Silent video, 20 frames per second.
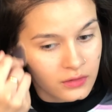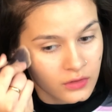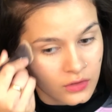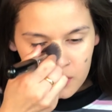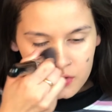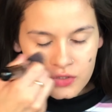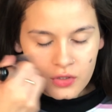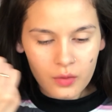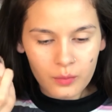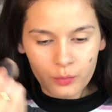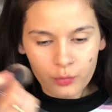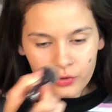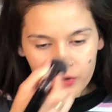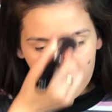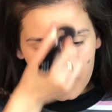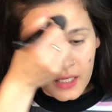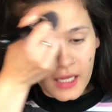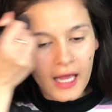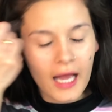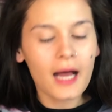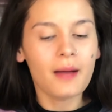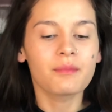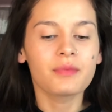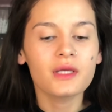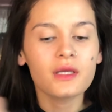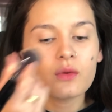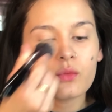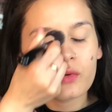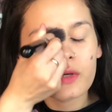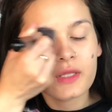So I'm pretty
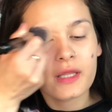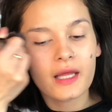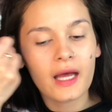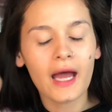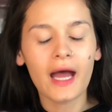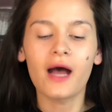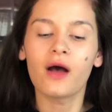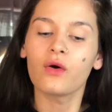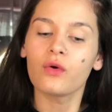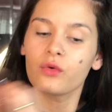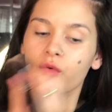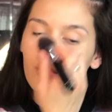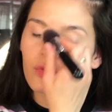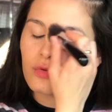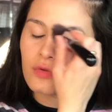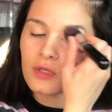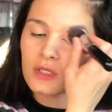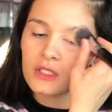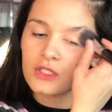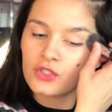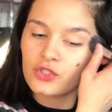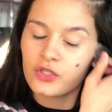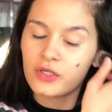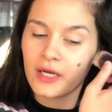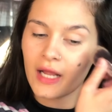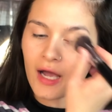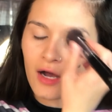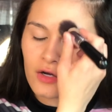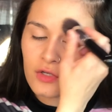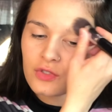happy with how this turned
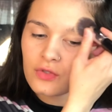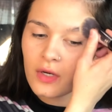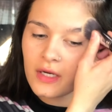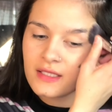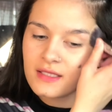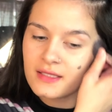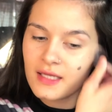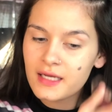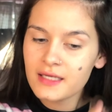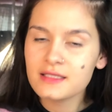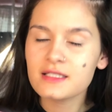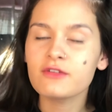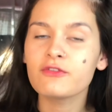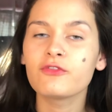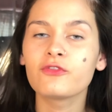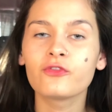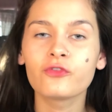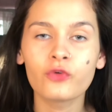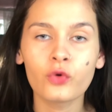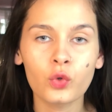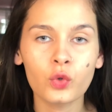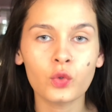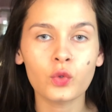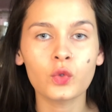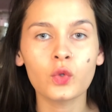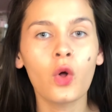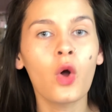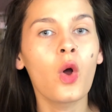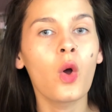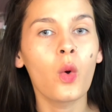out. So I'd say it's a full
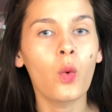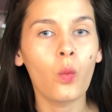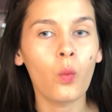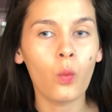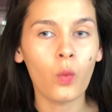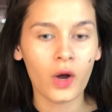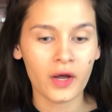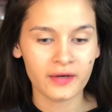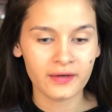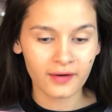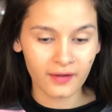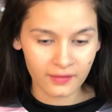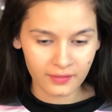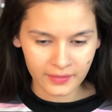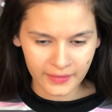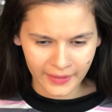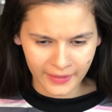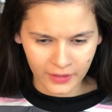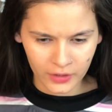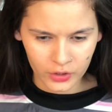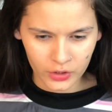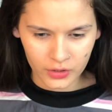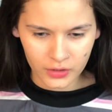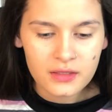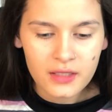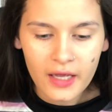one layer.